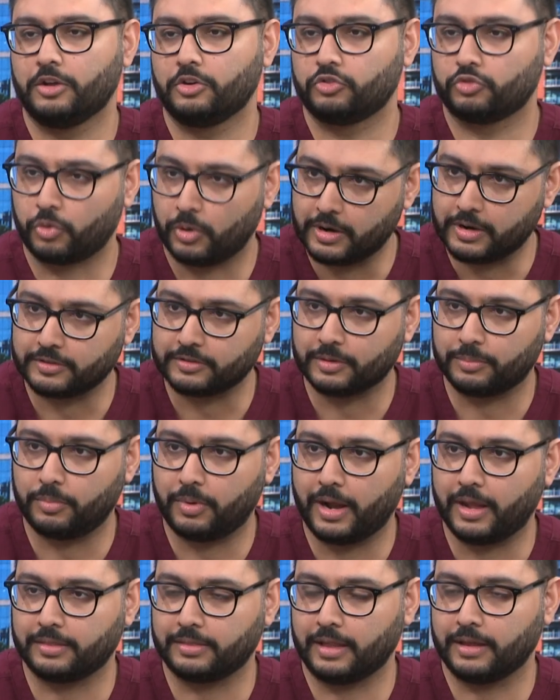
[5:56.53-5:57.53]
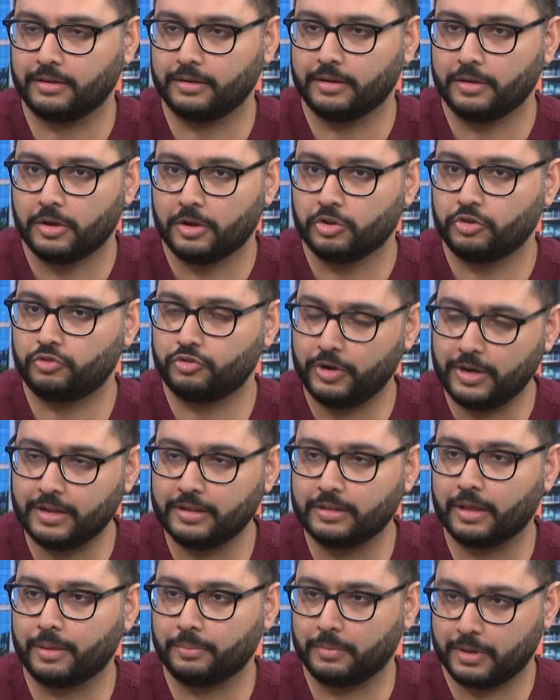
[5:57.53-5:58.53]
shortness of breath, and
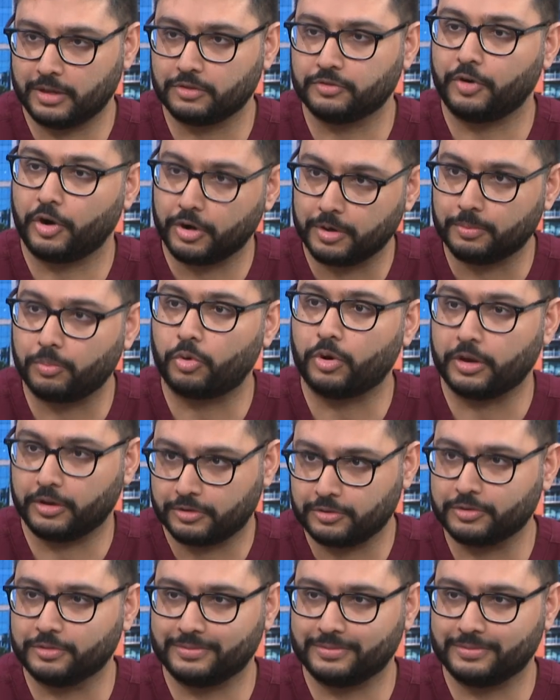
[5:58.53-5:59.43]
treating them is very important too.